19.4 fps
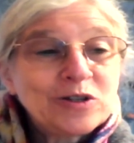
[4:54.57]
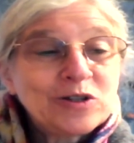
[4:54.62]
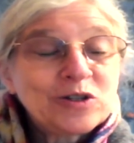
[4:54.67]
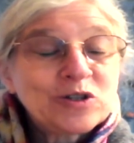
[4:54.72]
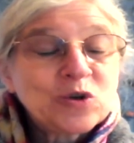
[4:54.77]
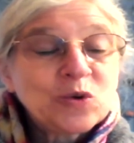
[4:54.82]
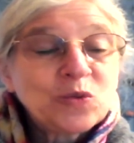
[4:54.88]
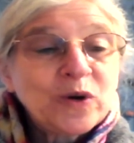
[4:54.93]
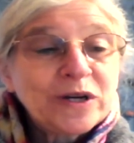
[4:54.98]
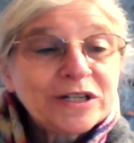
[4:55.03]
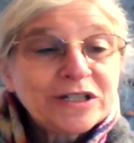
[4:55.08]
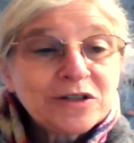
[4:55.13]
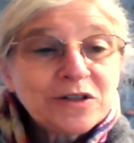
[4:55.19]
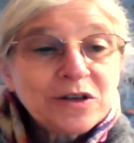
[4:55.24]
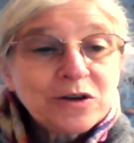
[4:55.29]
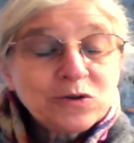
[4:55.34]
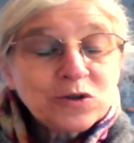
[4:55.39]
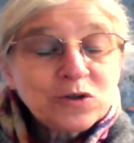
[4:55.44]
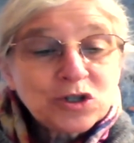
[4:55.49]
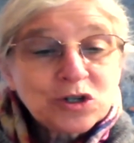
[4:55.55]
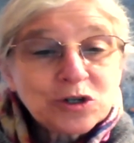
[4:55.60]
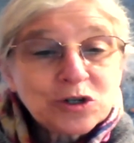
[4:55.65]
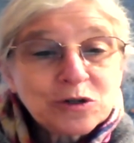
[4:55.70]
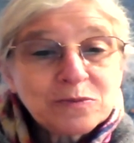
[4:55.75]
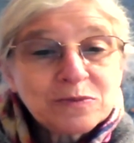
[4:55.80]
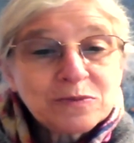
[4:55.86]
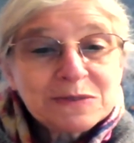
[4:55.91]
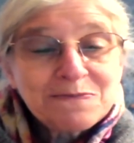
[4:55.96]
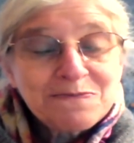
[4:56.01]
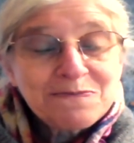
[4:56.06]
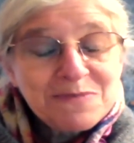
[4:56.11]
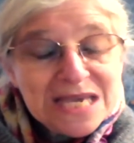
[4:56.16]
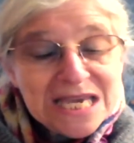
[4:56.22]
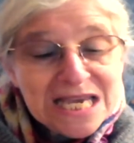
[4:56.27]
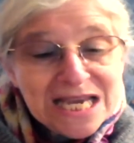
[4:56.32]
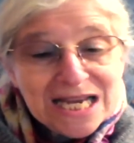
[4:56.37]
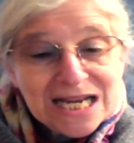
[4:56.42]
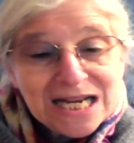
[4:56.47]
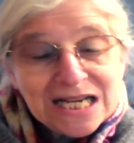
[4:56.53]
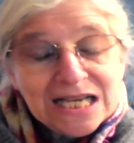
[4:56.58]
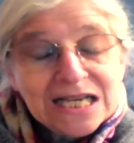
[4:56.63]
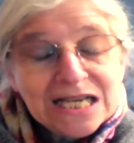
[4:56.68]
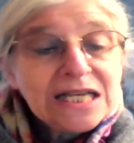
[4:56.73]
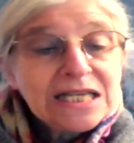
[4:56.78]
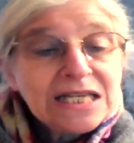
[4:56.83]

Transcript: so what do those terms mean?